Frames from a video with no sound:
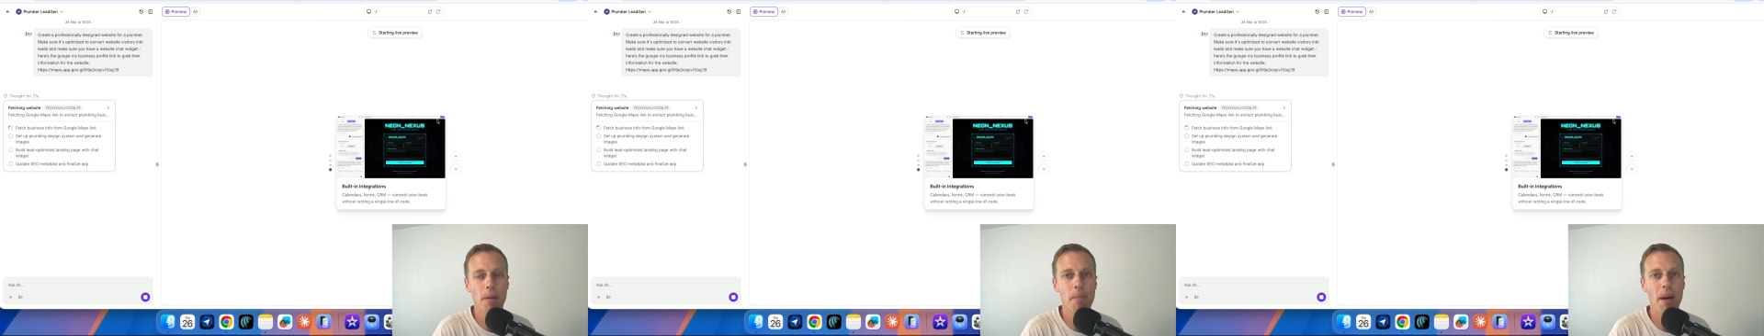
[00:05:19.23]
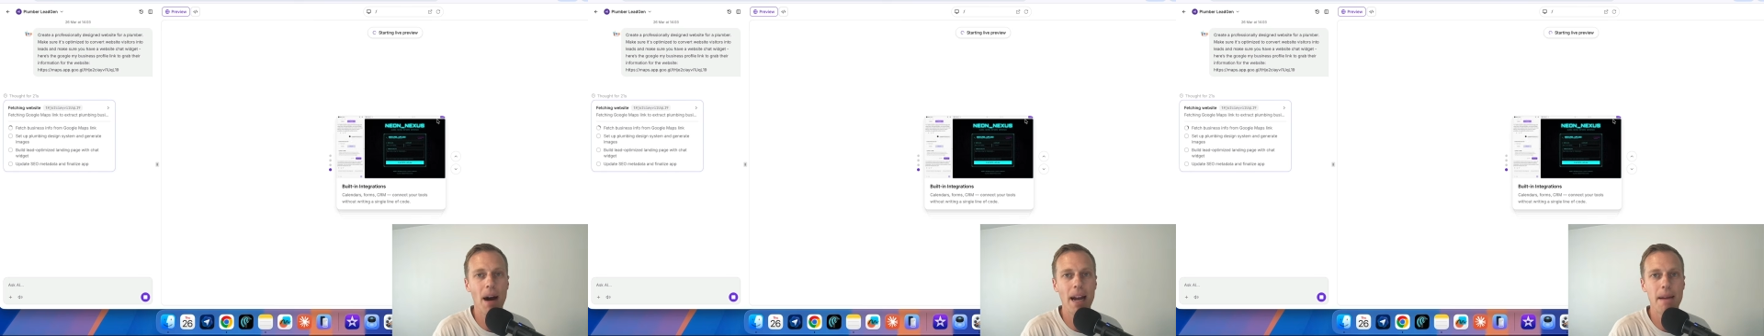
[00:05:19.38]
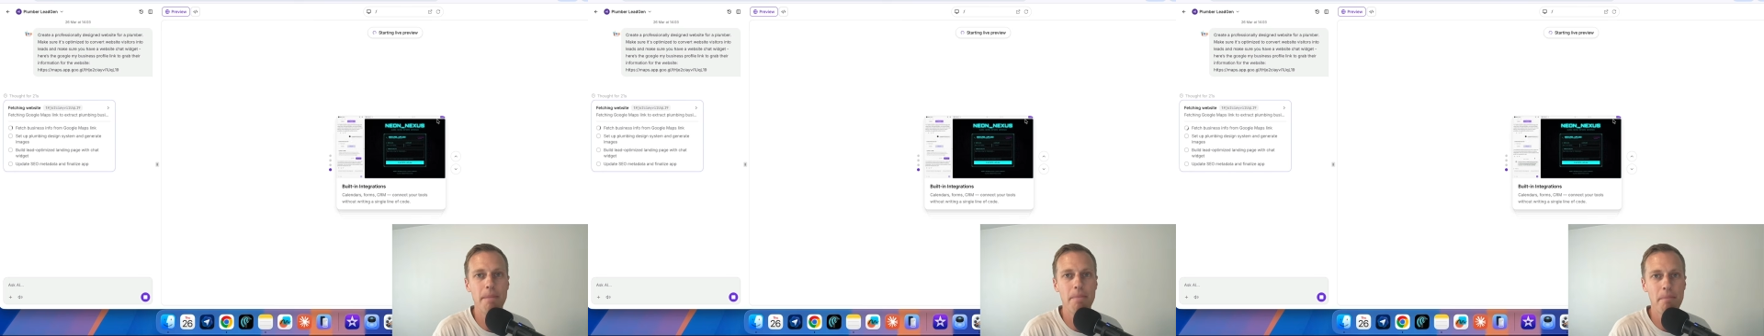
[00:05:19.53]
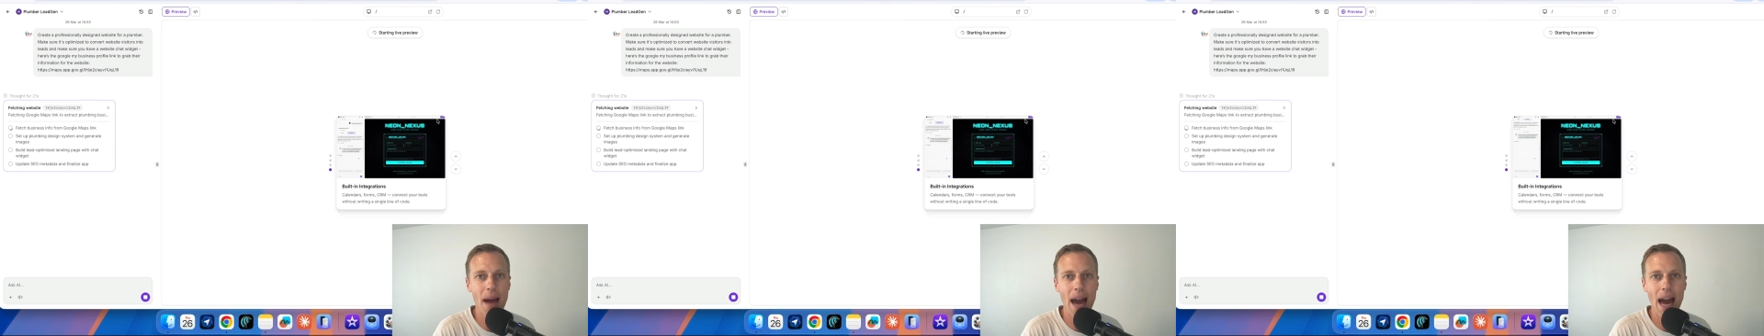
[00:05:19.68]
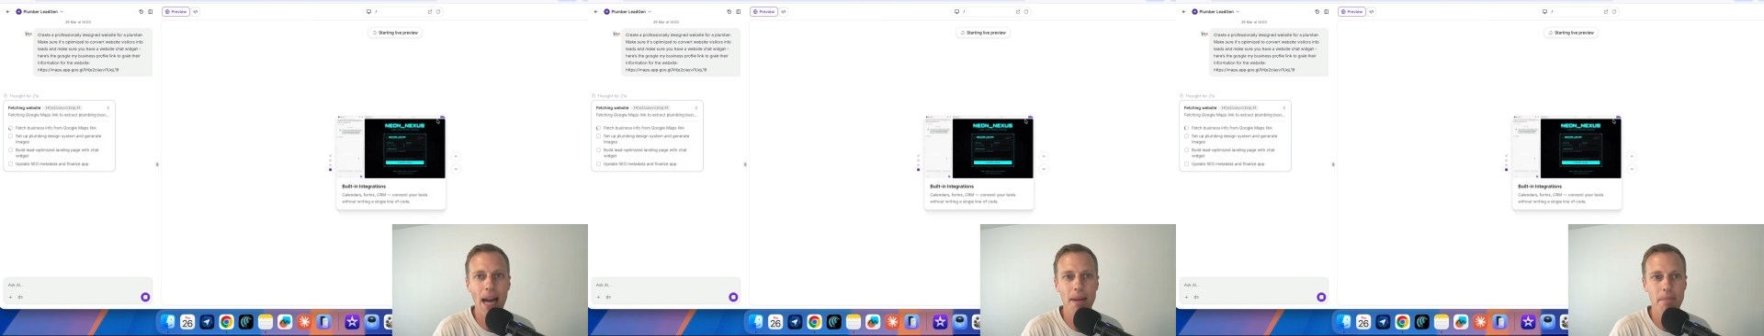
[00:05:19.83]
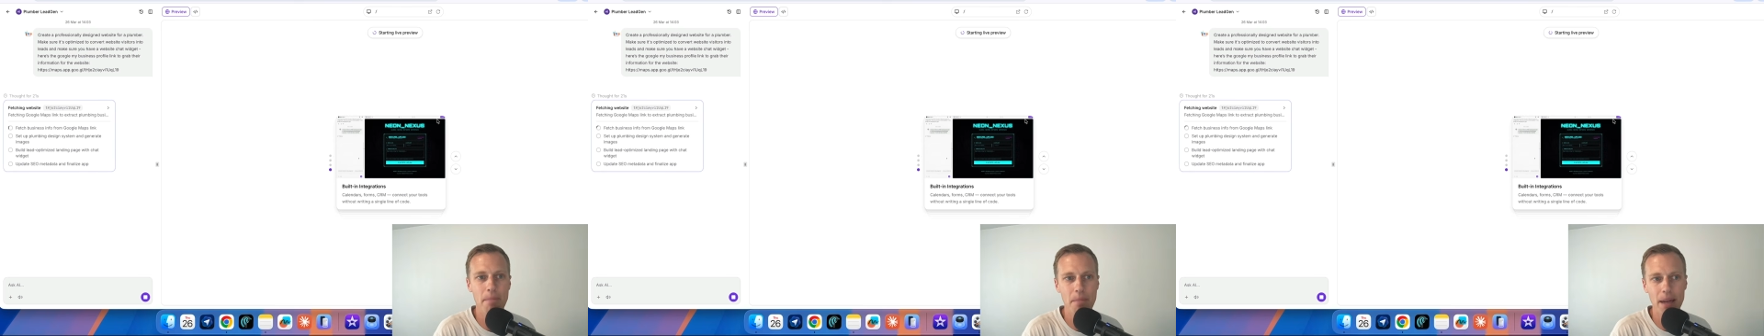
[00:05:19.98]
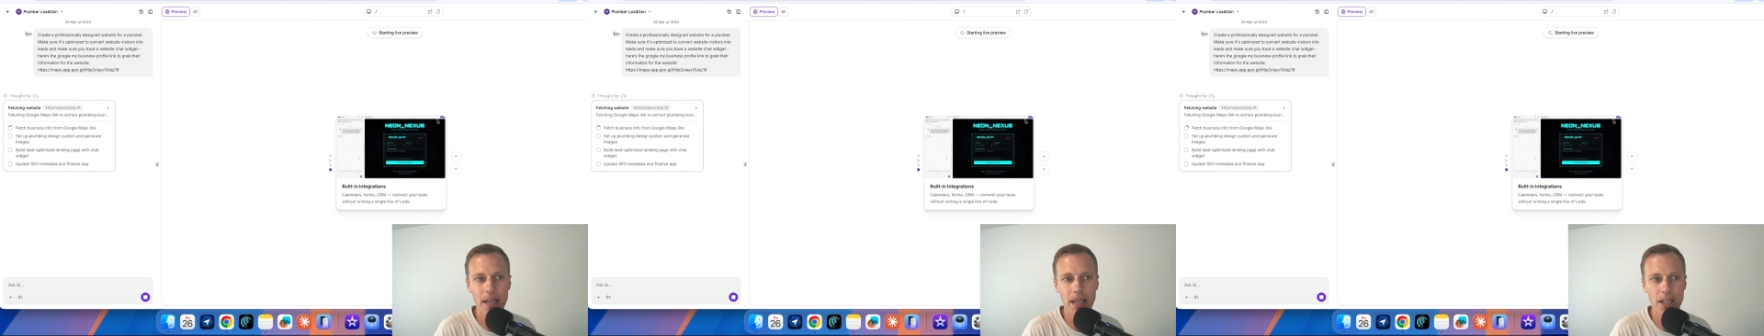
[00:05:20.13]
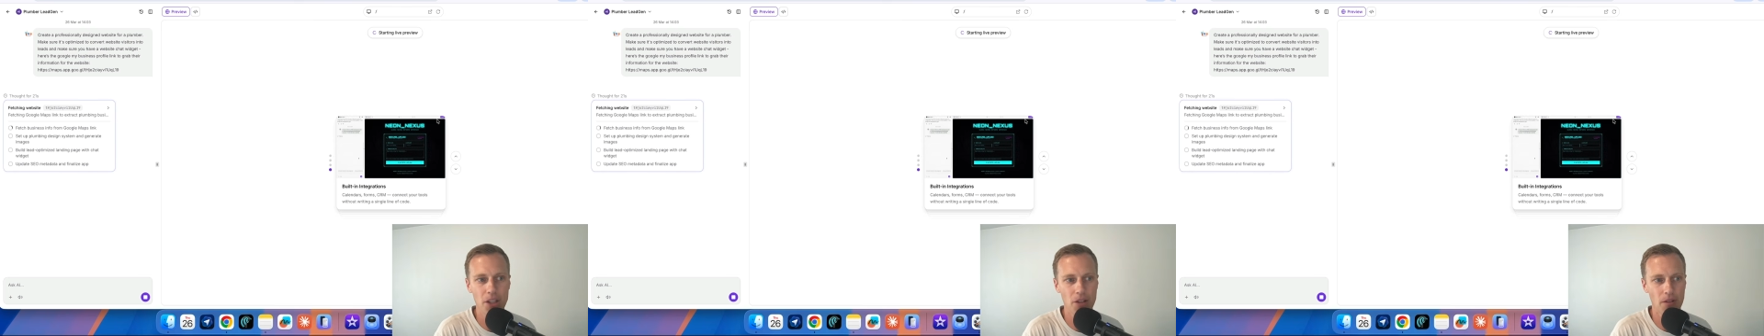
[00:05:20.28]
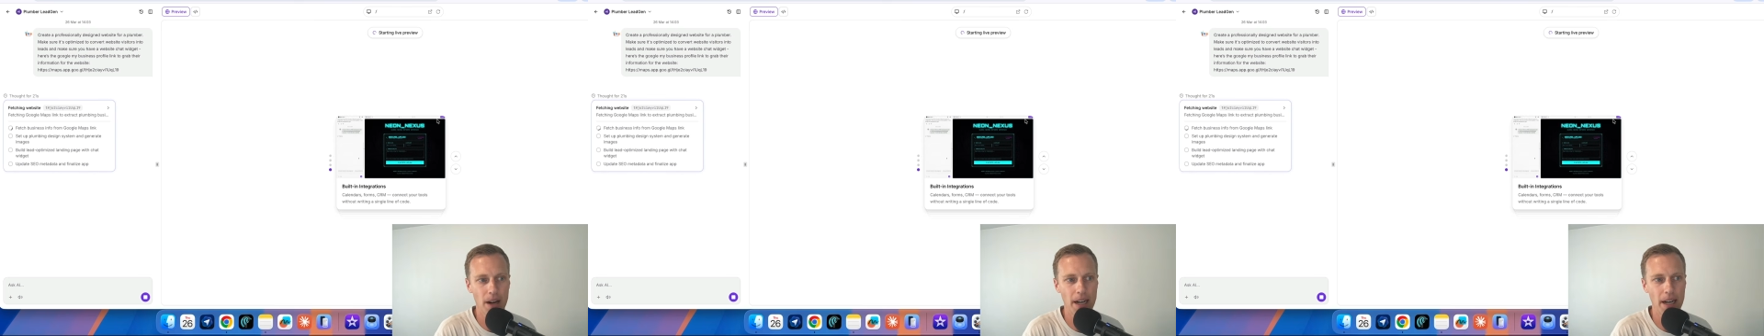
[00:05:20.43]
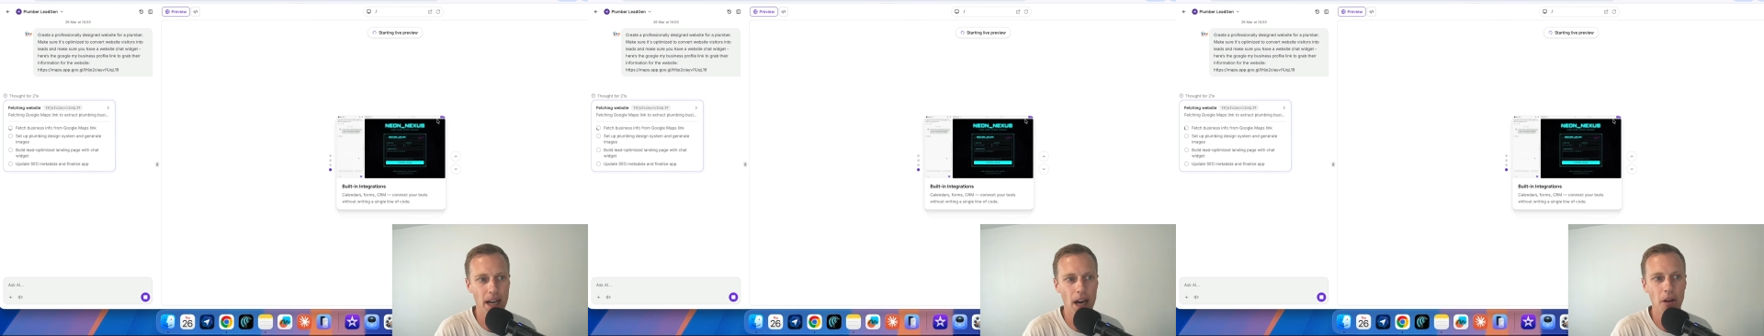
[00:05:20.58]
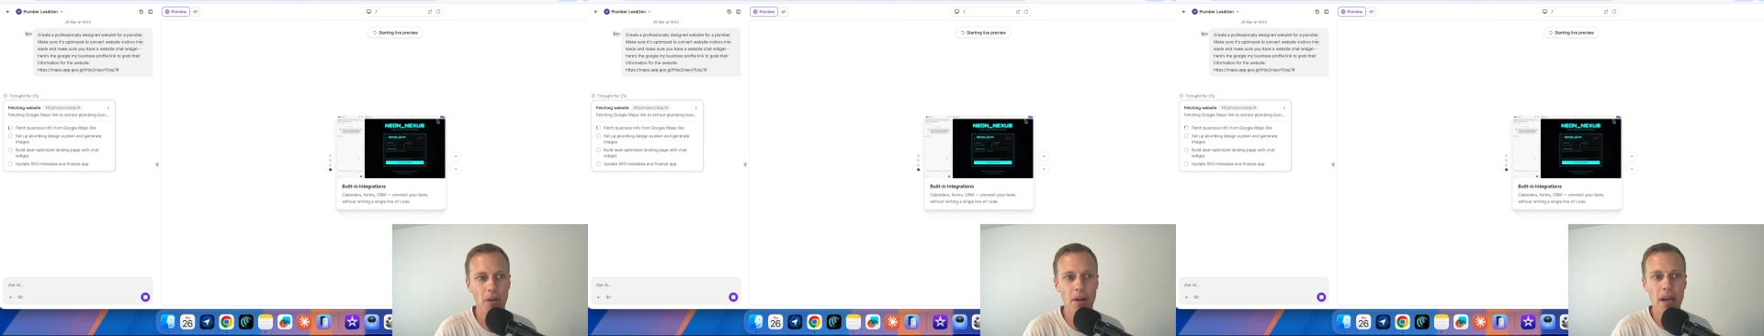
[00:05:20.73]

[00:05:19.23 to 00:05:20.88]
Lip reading: buying Mac minis right now.